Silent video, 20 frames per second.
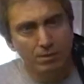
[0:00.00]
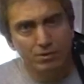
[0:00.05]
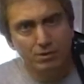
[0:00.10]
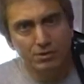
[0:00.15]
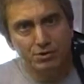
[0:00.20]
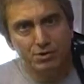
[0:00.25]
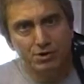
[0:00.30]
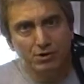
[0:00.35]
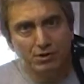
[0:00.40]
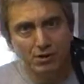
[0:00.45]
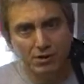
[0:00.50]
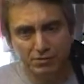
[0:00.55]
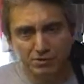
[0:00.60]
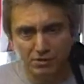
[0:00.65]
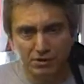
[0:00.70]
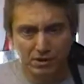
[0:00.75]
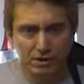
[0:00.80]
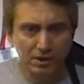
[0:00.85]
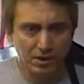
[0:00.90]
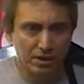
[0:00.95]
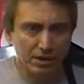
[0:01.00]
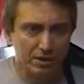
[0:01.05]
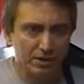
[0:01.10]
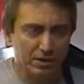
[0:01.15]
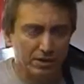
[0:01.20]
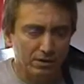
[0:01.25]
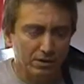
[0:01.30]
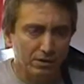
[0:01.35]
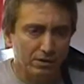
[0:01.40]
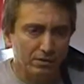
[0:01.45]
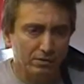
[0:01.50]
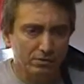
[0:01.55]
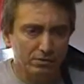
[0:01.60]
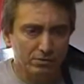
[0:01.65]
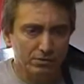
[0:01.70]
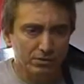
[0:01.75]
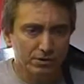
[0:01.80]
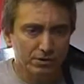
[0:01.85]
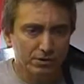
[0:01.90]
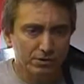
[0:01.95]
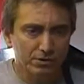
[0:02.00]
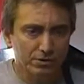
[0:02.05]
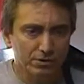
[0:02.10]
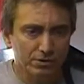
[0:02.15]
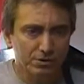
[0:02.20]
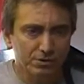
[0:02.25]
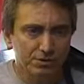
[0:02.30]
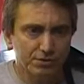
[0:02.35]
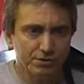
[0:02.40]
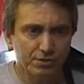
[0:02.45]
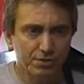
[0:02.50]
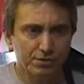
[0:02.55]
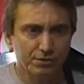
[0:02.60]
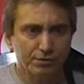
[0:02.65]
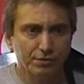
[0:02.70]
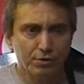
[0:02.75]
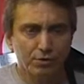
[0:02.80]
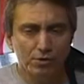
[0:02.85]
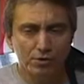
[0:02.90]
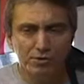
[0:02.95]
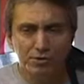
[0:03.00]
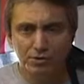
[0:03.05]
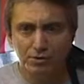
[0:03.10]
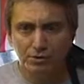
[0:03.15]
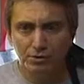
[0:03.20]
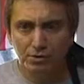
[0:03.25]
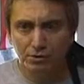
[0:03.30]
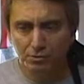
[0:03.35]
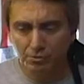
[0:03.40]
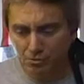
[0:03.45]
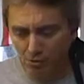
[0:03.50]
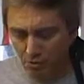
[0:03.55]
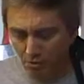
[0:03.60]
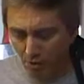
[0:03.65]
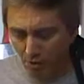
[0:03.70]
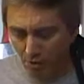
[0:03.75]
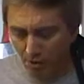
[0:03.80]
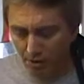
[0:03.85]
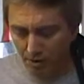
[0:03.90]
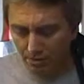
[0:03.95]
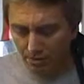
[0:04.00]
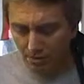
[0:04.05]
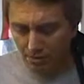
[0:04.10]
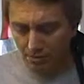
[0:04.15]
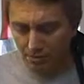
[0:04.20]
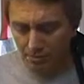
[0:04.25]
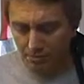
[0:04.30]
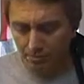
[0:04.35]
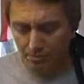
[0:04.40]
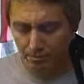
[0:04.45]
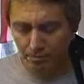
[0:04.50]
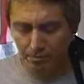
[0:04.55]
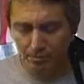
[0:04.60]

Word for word: Oh, well, she loves the guy, you know. She, she's, of course, you, you, you want your